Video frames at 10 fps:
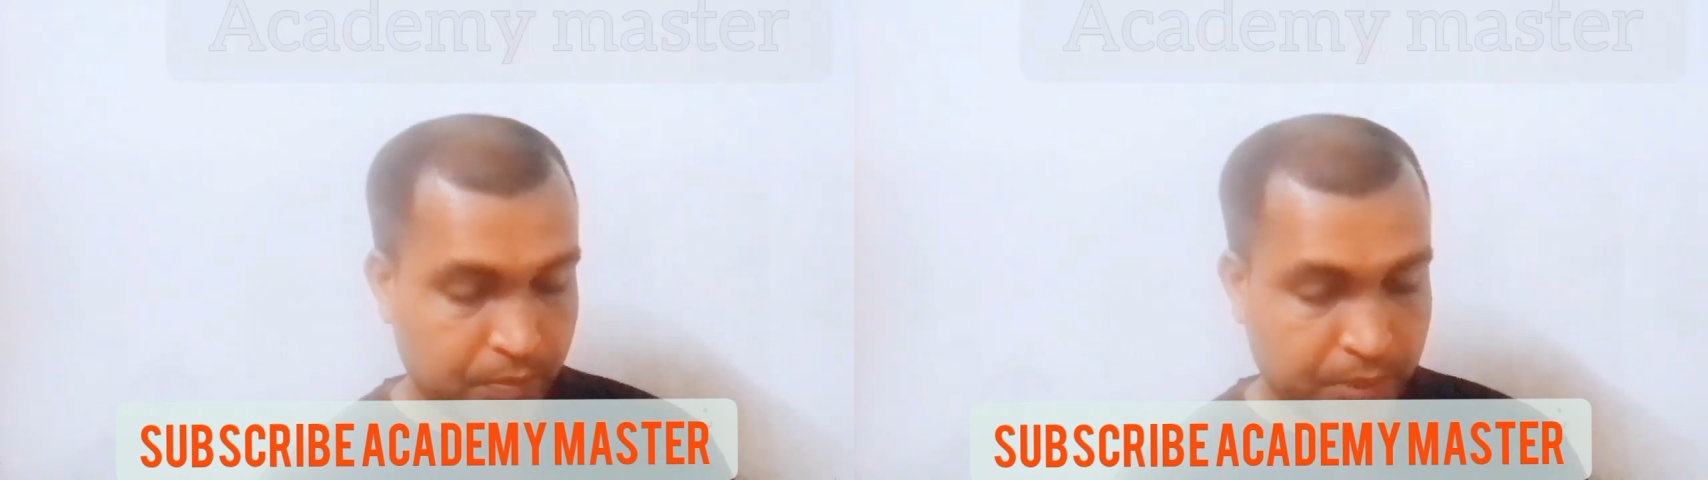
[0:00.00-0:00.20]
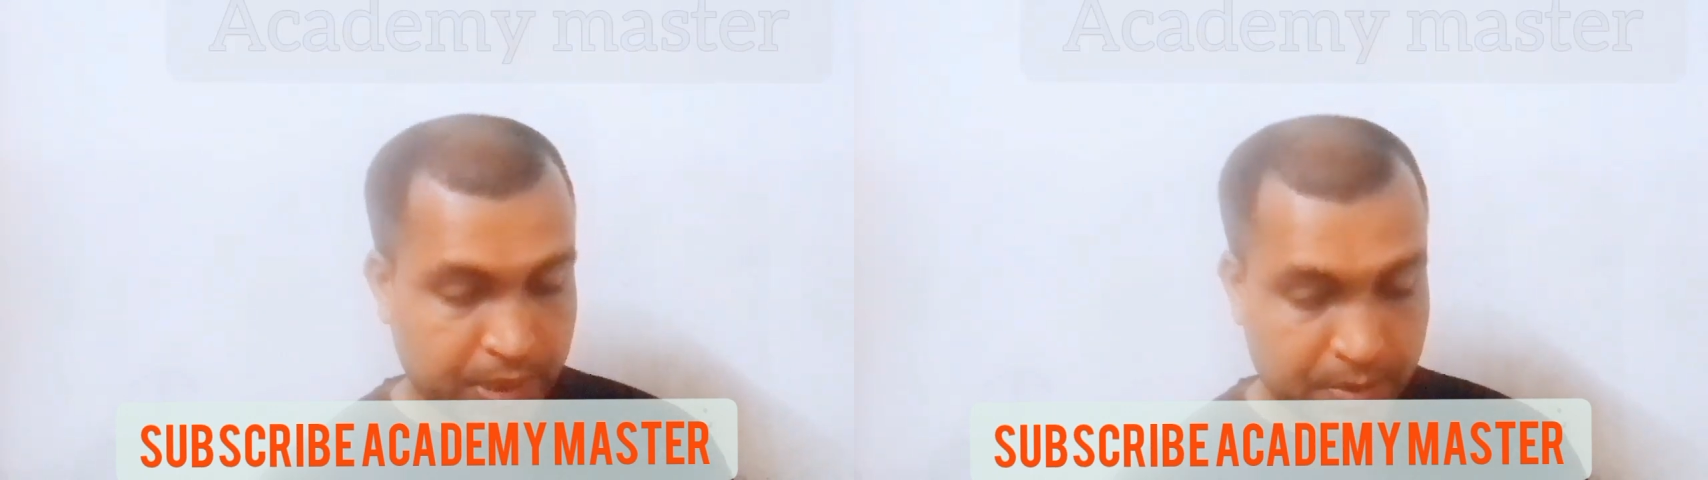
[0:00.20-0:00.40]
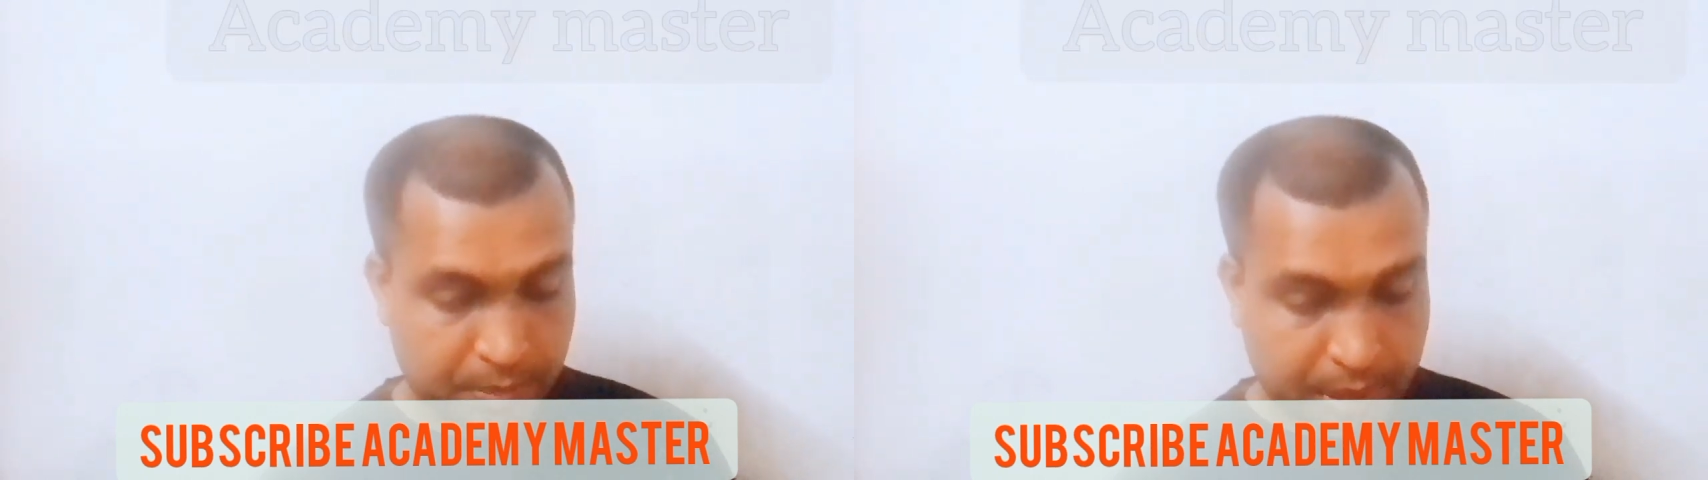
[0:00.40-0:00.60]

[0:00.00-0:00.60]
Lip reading: page number